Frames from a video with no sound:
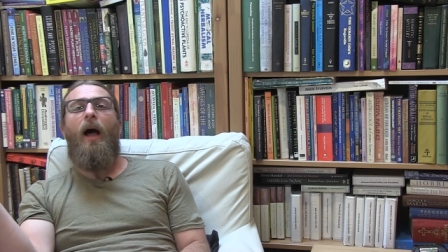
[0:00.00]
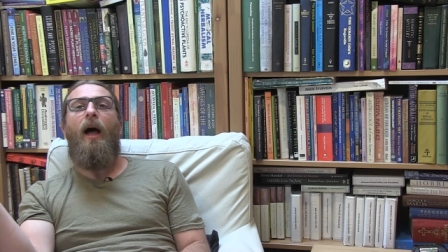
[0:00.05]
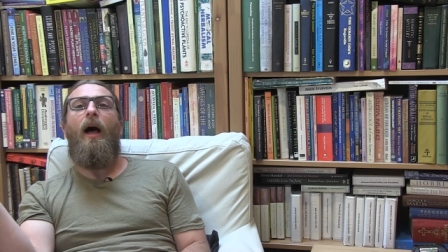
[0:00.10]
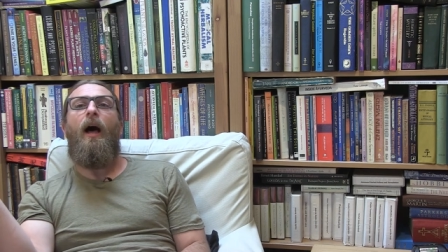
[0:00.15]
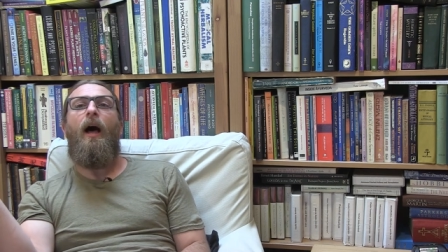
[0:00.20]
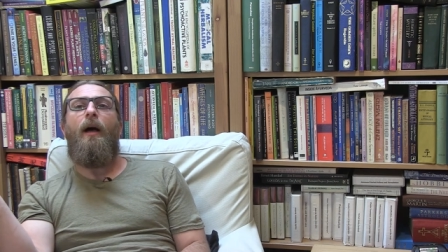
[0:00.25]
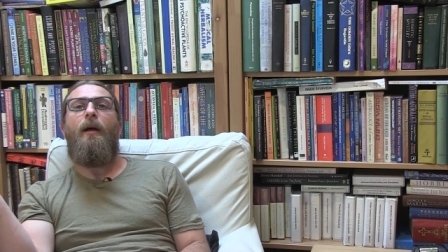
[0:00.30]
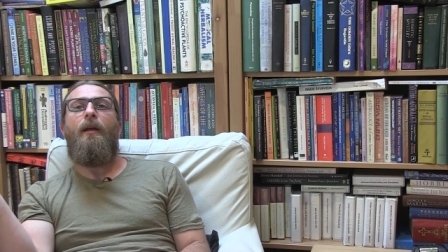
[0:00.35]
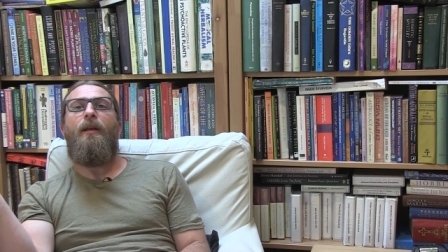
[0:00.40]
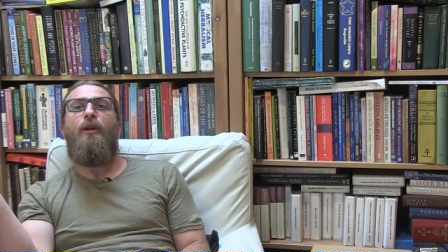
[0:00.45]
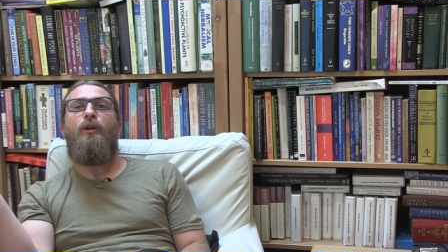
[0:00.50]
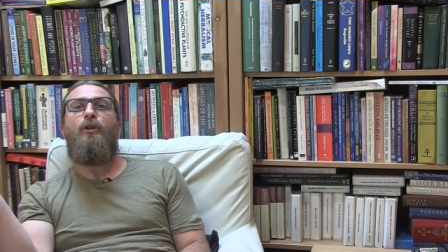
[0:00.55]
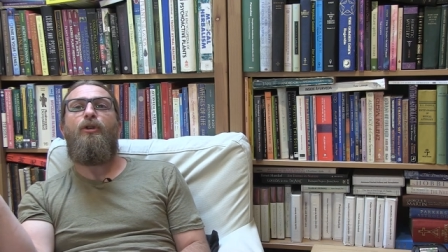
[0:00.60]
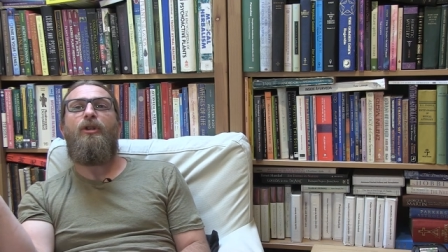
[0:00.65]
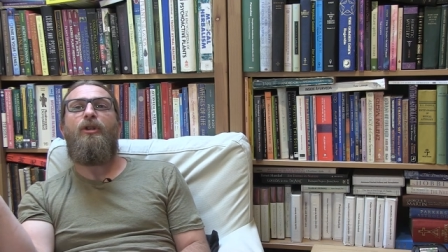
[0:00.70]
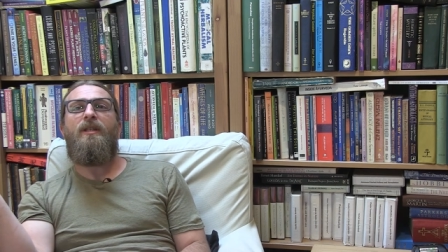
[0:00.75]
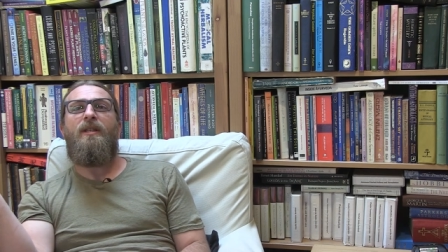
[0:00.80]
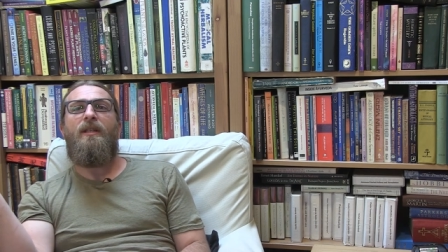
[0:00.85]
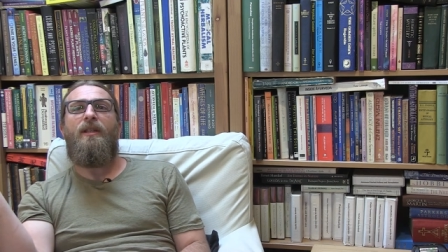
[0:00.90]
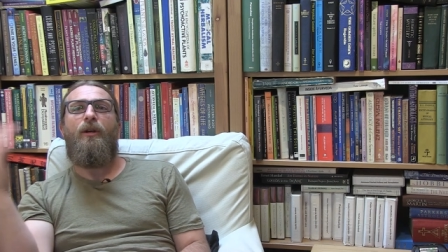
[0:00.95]
Uh, you
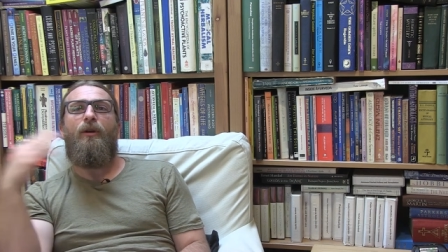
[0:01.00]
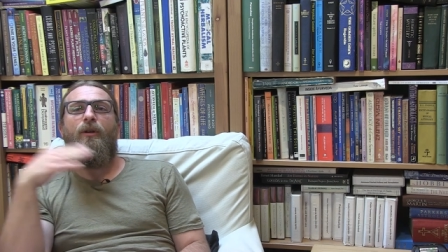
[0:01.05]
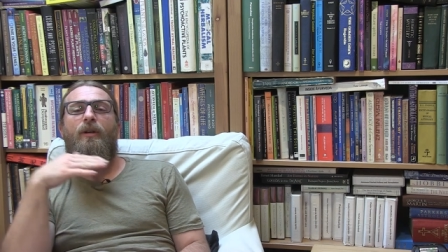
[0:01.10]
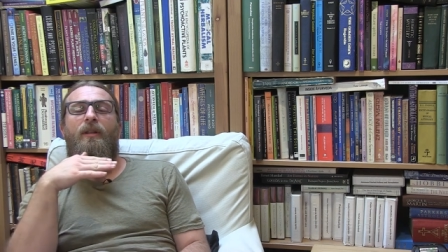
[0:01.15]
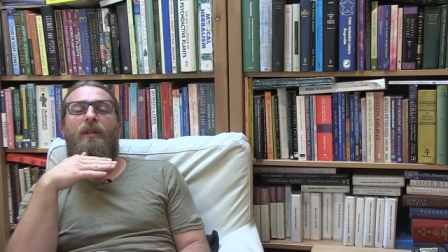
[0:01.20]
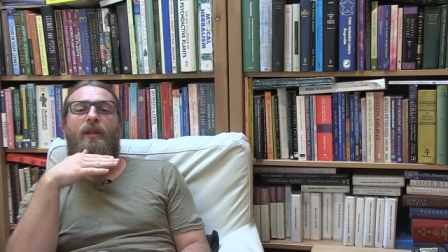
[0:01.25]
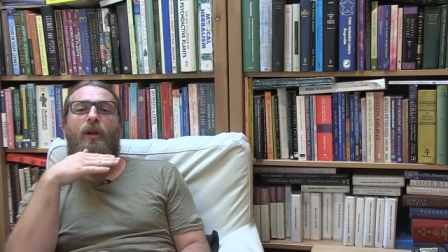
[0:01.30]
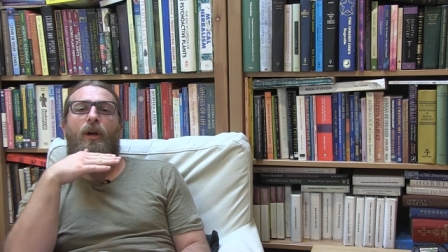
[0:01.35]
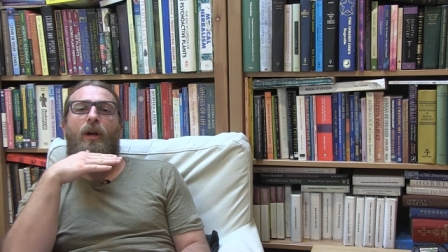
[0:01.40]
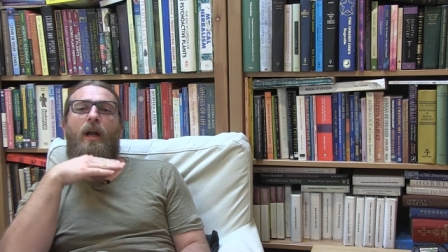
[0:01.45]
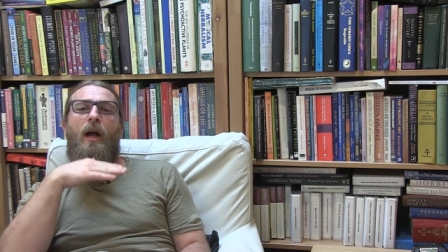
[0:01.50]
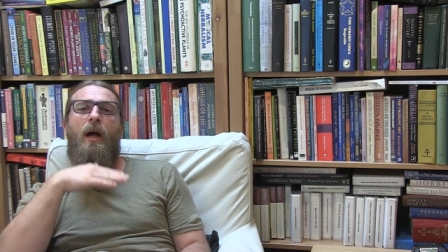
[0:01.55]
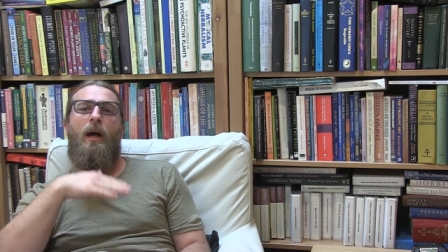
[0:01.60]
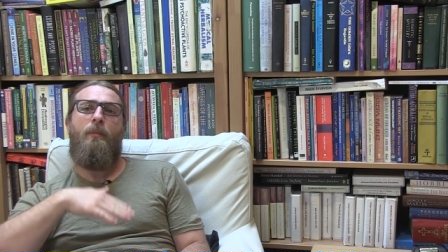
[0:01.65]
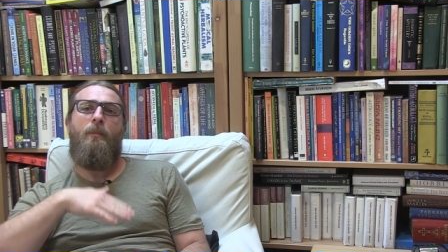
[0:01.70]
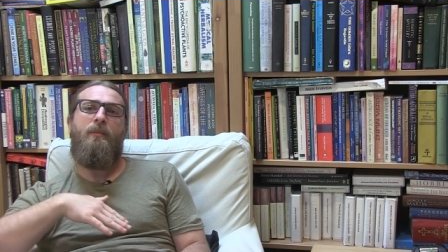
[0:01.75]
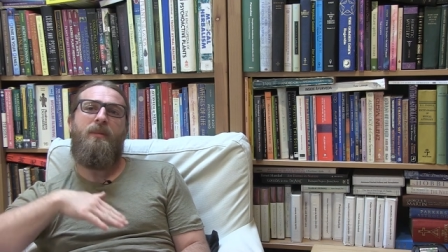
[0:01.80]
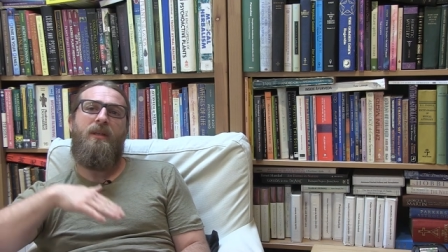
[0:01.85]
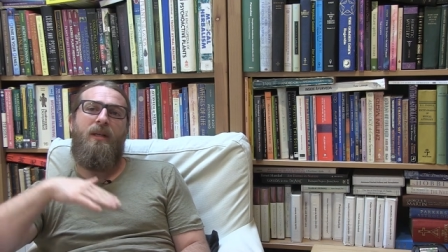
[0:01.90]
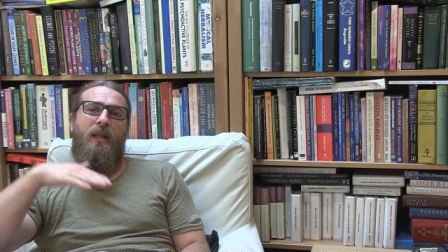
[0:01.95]
just, there, there
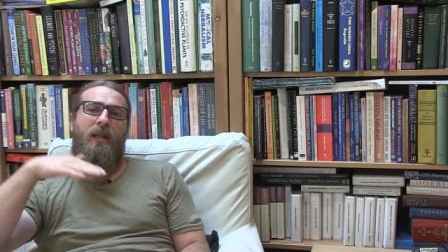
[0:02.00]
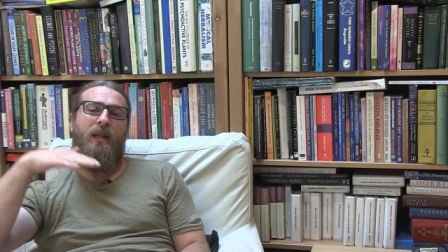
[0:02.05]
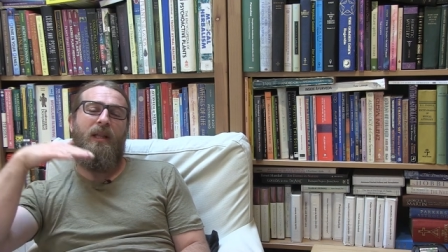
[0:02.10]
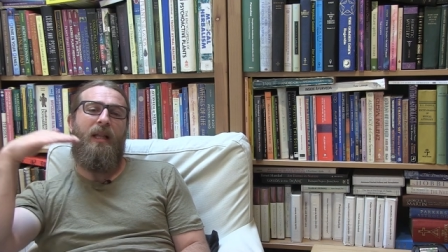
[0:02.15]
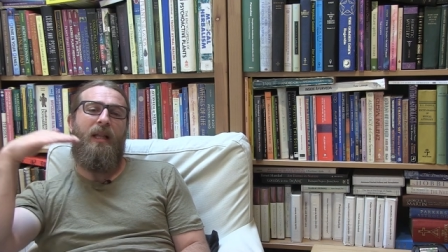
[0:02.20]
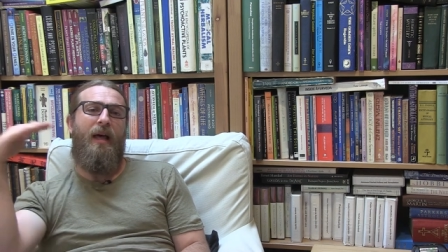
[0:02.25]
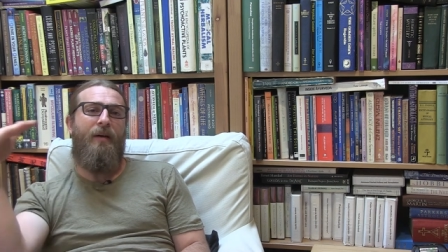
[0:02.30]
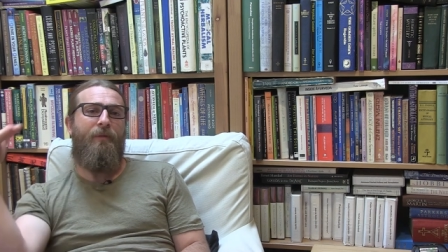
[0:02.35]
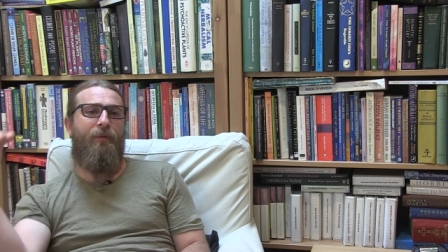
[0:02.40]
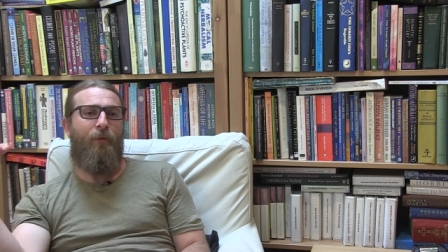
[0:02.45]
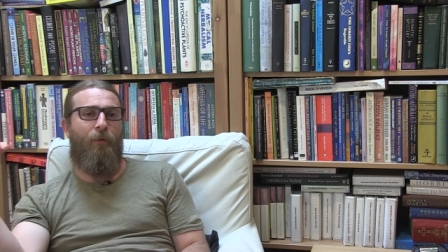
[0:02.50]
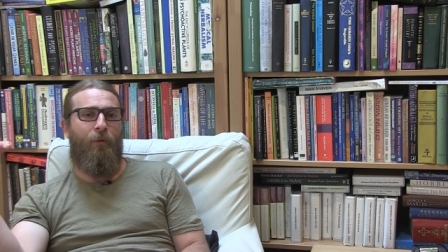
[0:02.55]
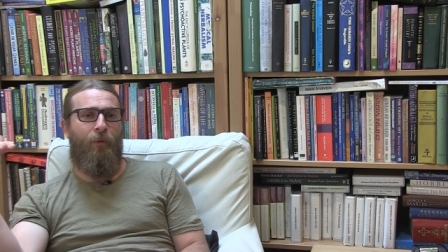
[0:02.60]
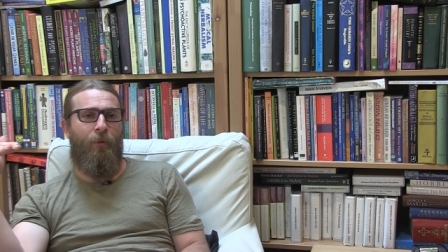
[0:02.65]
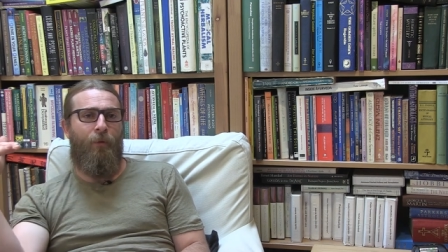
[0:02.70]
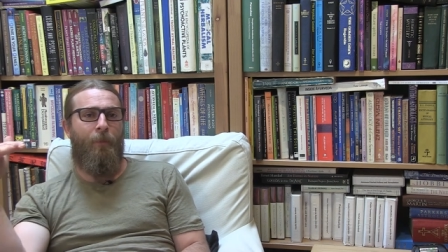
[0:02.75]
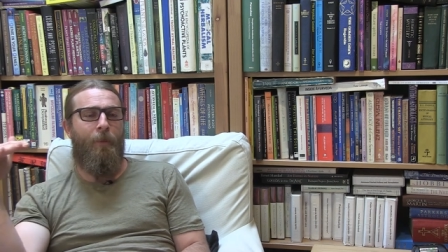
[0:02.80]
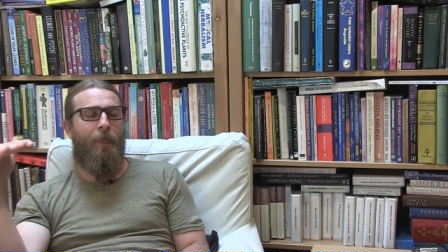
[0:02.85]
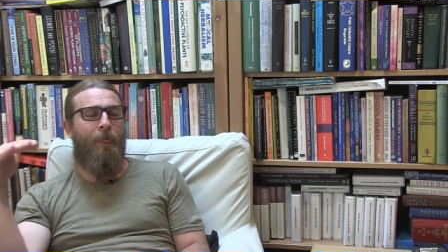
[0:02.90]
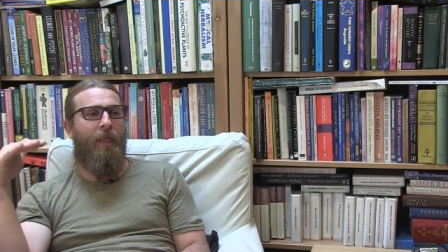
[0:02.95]
comes a
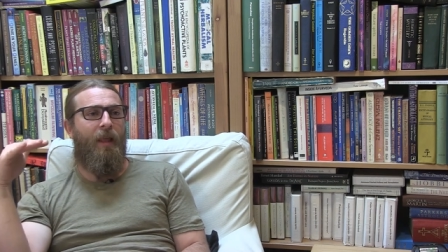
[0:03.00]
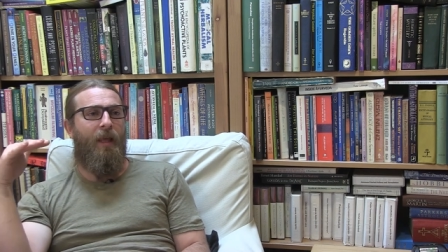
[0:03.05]
level